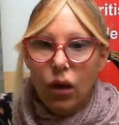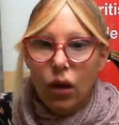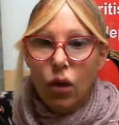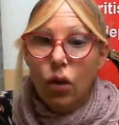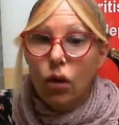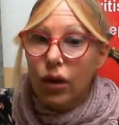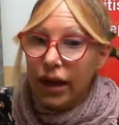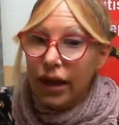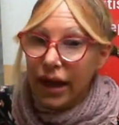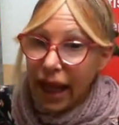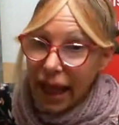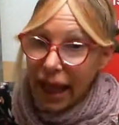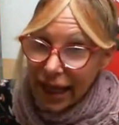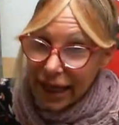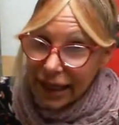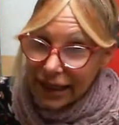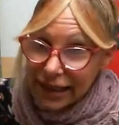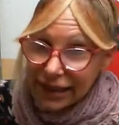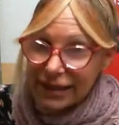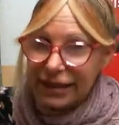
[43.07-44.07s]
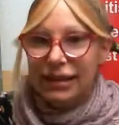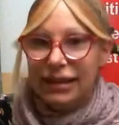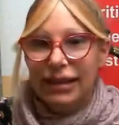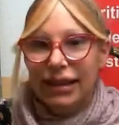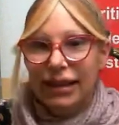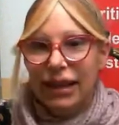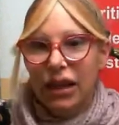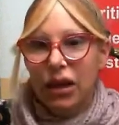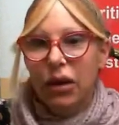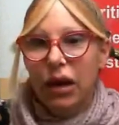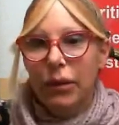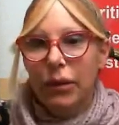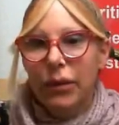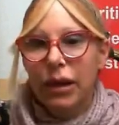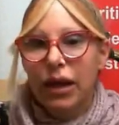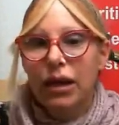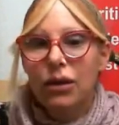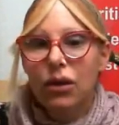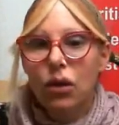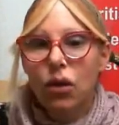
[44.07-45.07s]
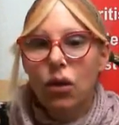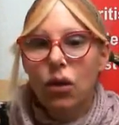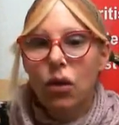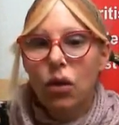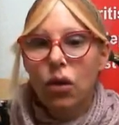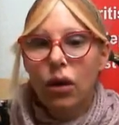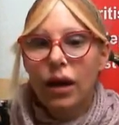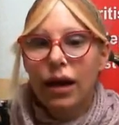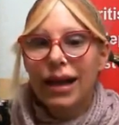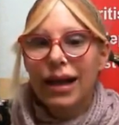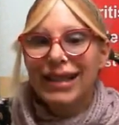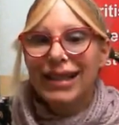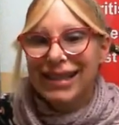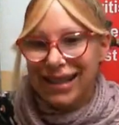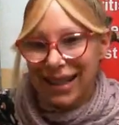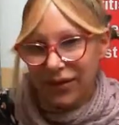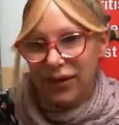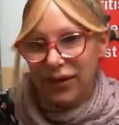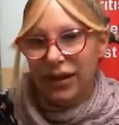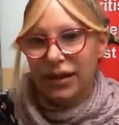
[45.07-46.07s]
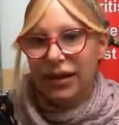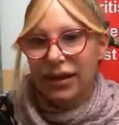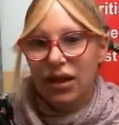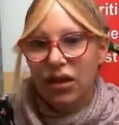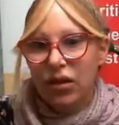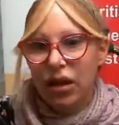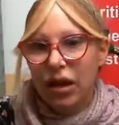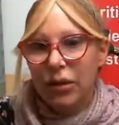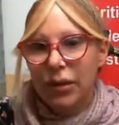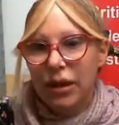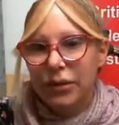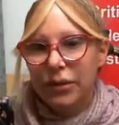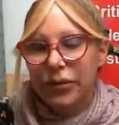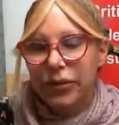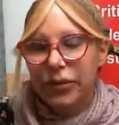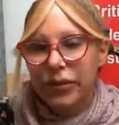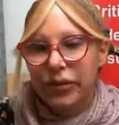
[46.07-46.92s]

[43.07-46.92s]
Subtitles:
or an 8 in grammar, or a 7 in grammar.